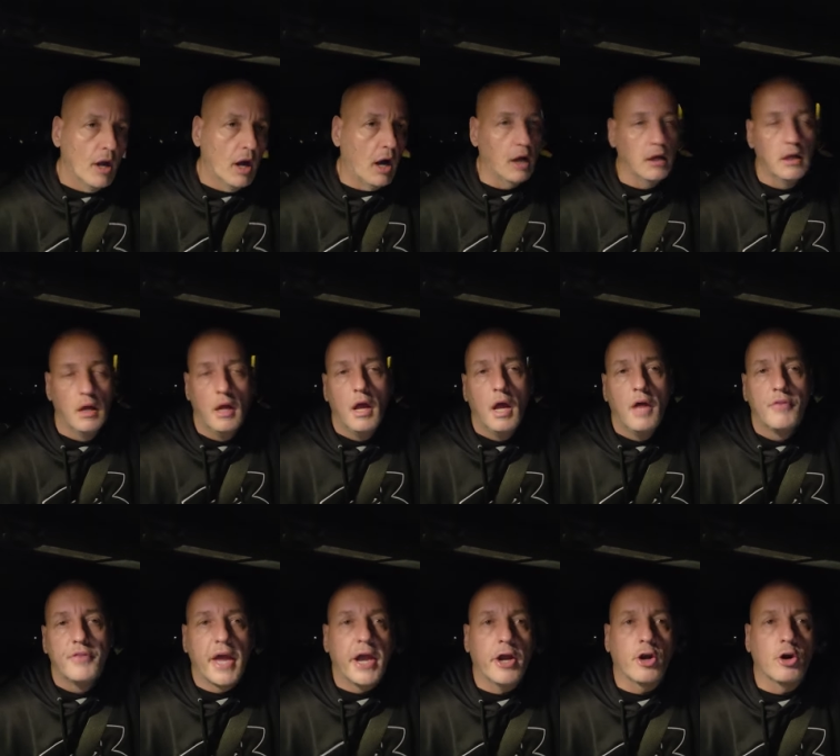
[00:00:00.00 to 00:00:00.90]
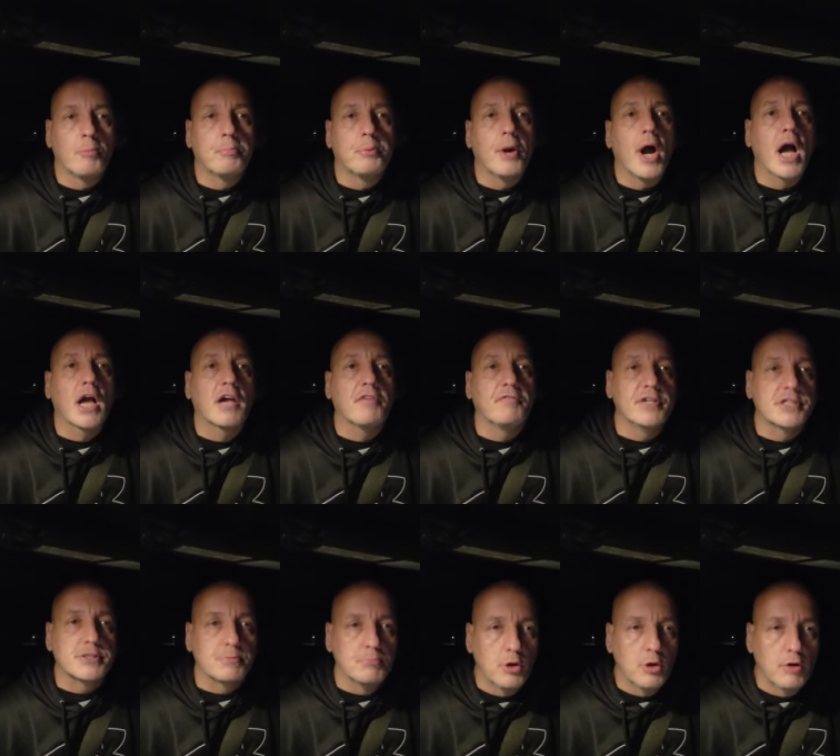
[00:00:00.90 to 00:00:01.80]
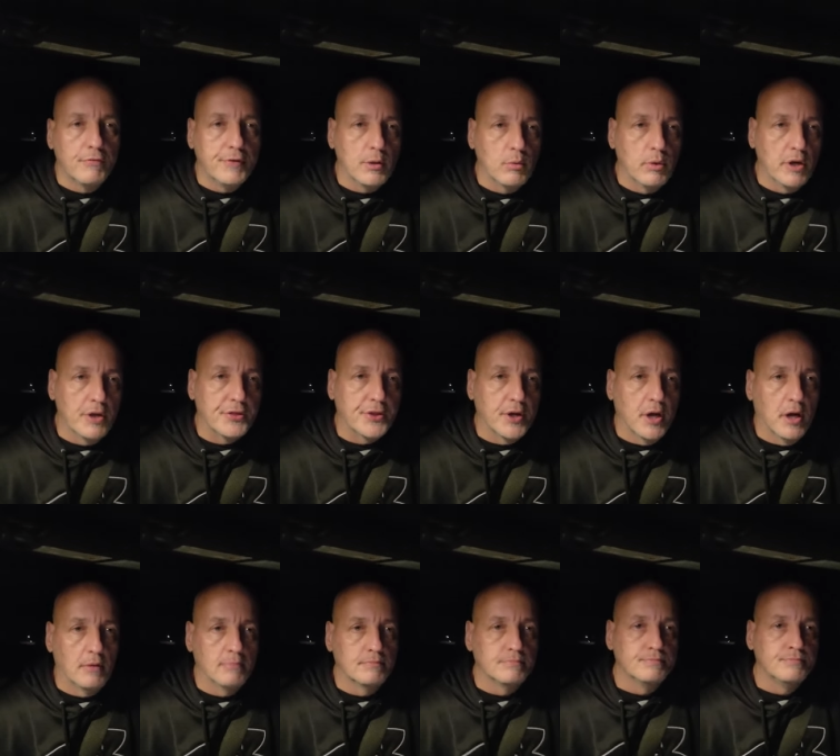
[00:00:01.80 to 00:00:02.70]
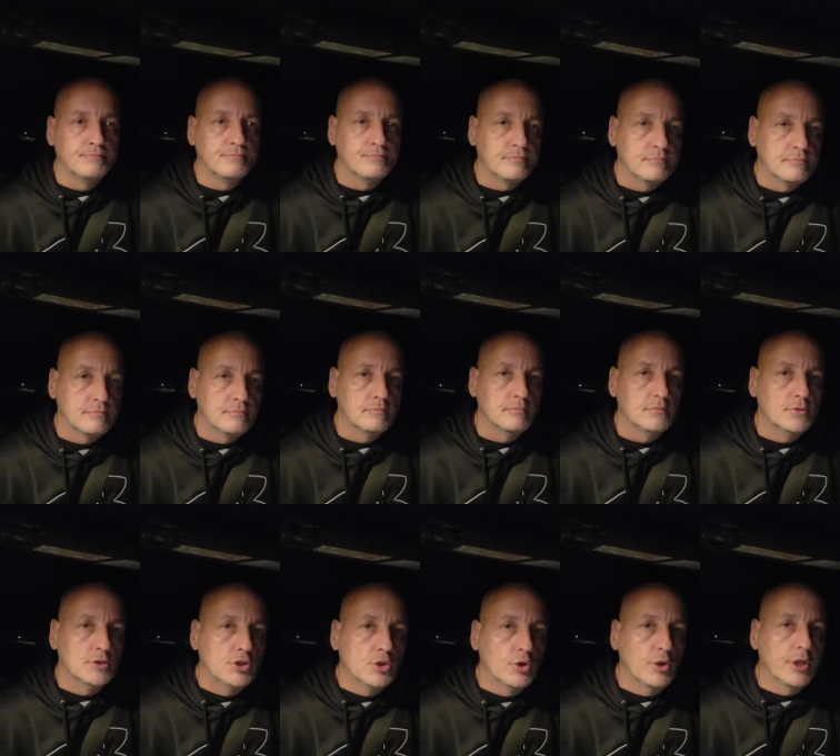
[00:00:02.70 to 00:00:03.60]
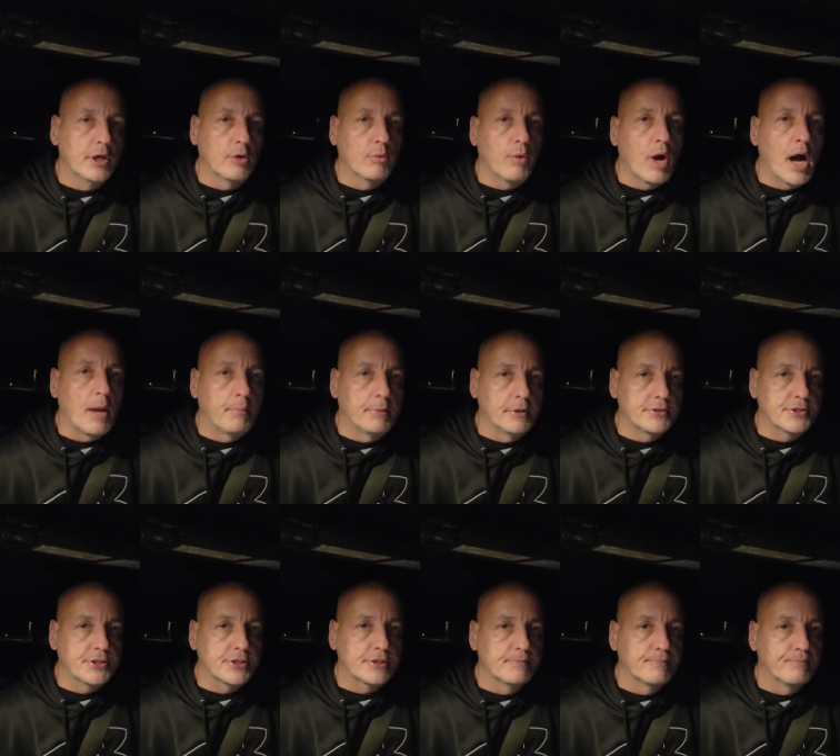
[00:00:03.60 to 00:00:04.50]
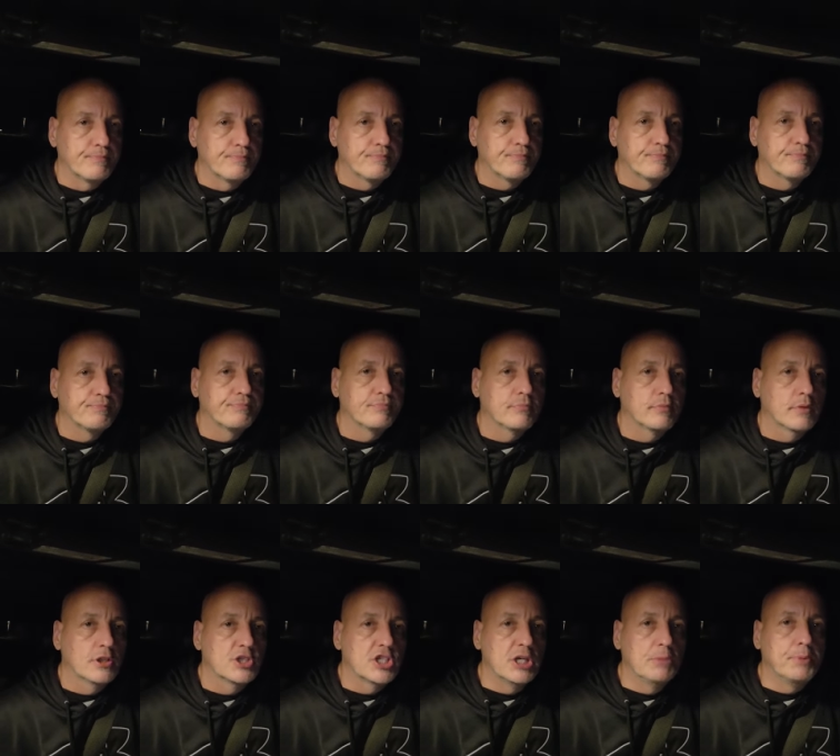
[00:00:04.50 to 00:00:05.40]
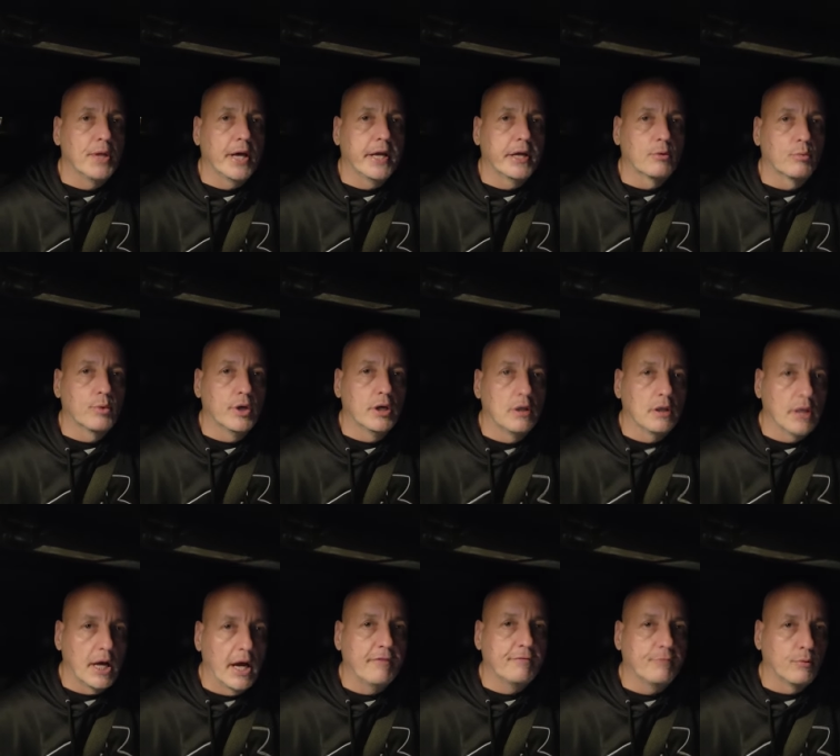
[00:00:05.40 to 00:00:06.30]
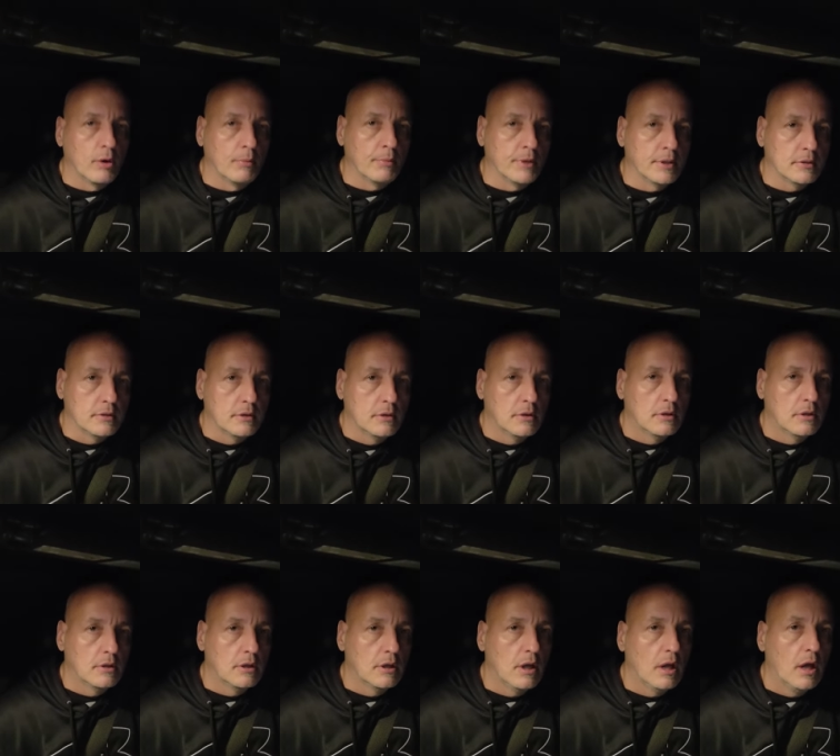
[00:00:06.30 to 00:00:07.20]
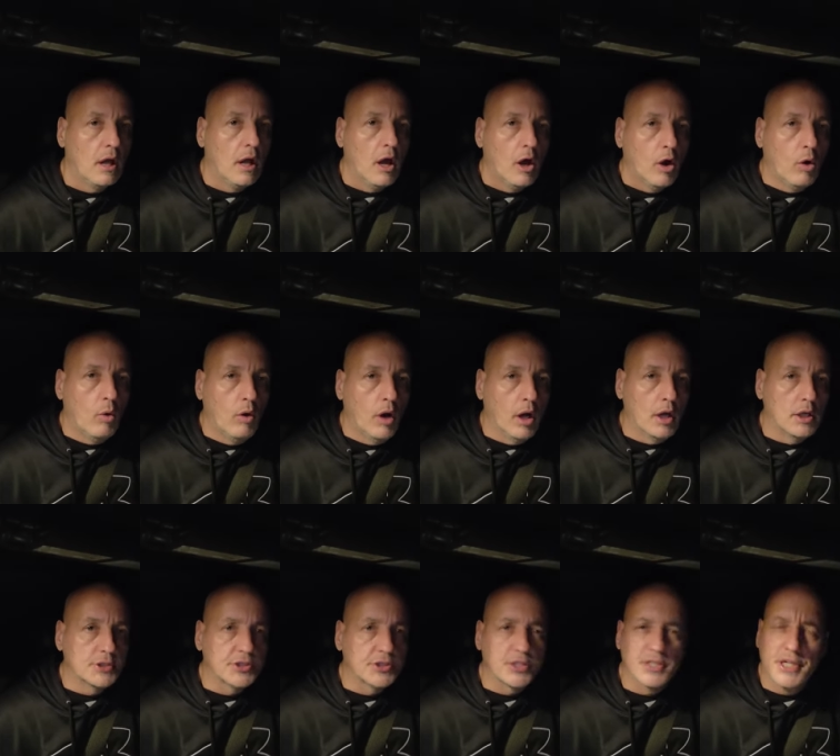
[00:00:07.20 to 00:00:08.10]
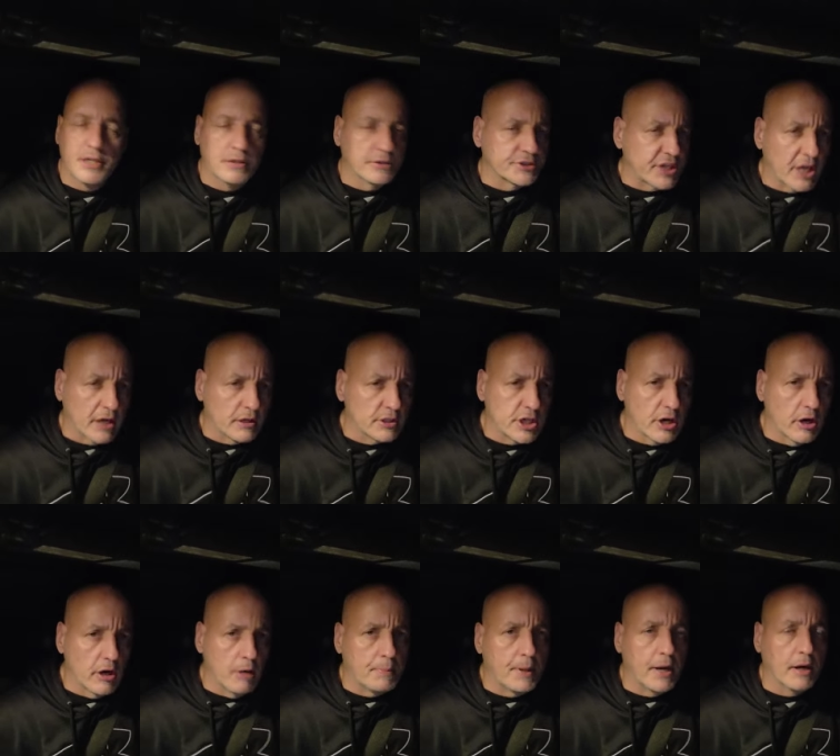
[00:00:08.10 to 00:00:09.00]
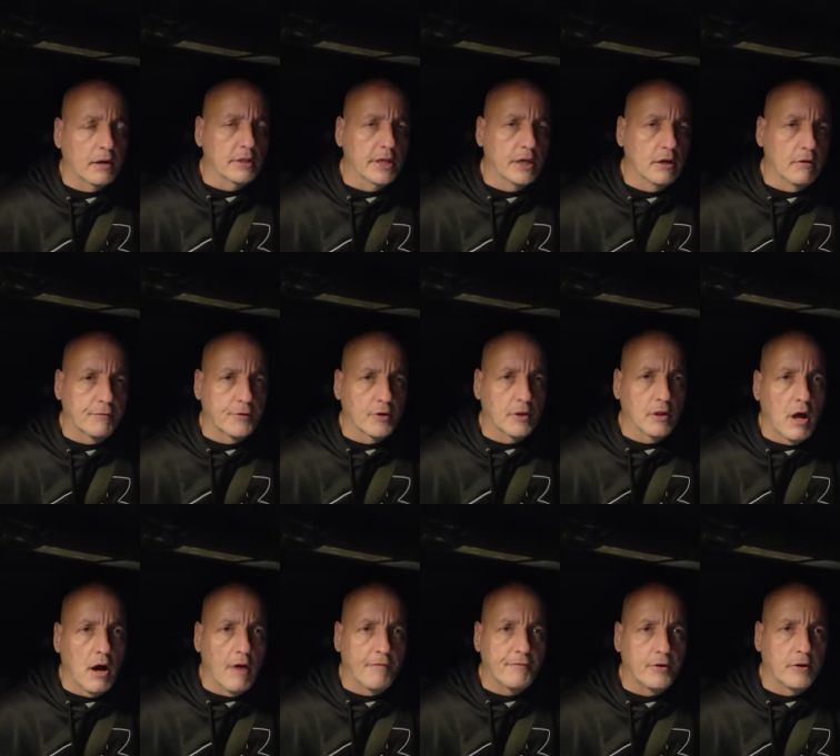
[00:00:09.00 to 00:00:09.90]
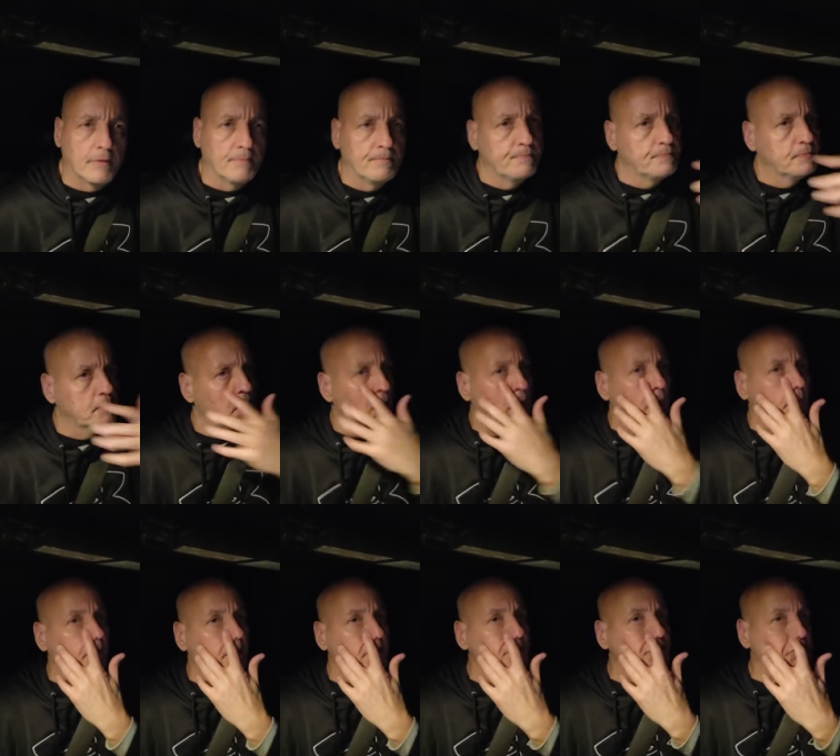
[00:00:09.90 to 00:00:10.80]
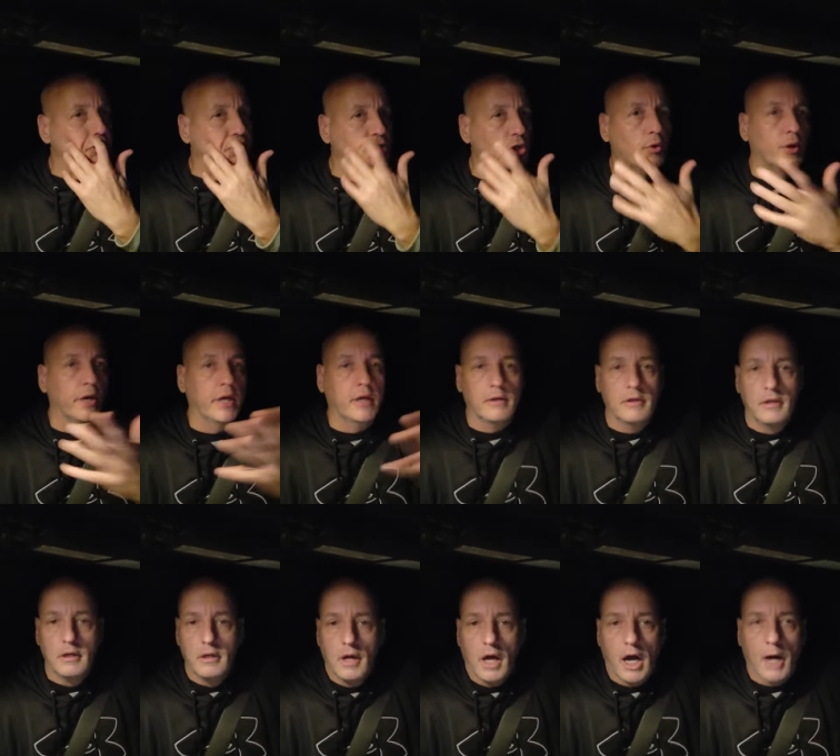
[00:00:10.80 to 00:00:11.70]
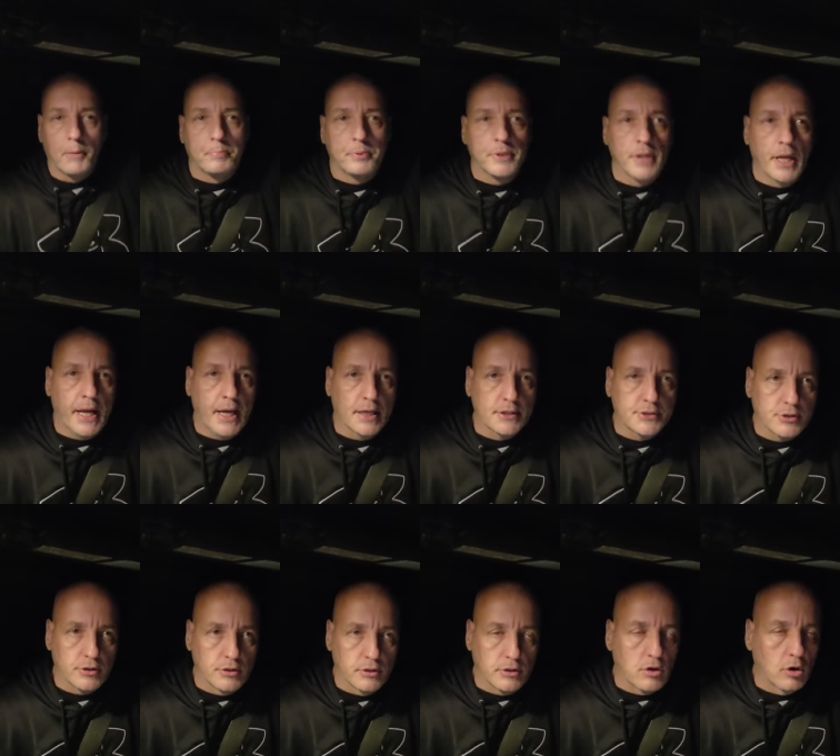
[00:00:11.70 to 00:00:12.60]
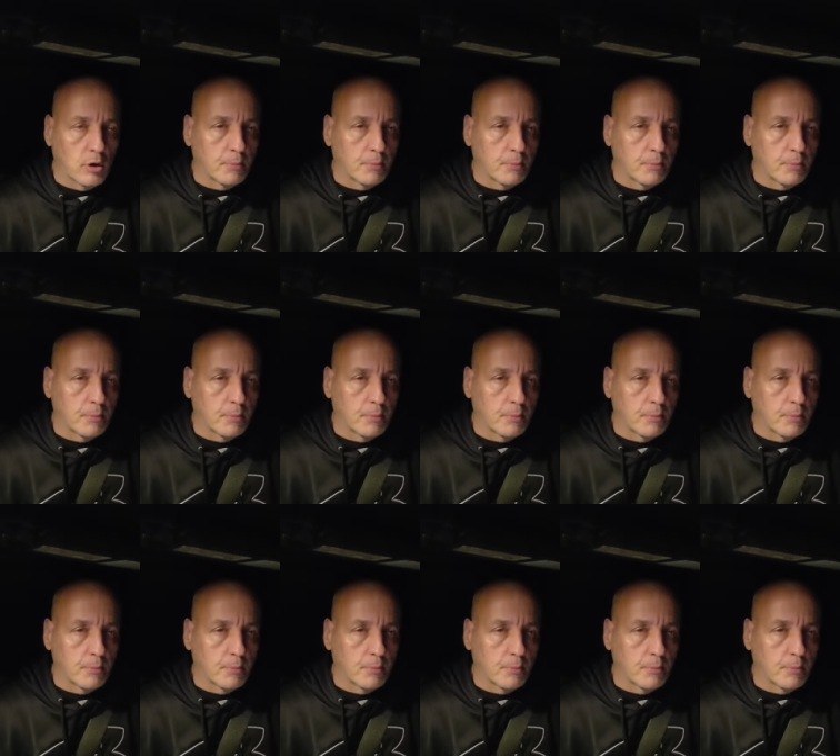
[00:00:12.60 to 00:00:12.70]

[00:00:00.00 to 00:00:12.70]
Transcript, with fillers: uh, the Erin Brockovich movie with um, Julia Roberts she played a real life woman who was a legal secretary or paralegal for a law firm, and they're suing a plant or a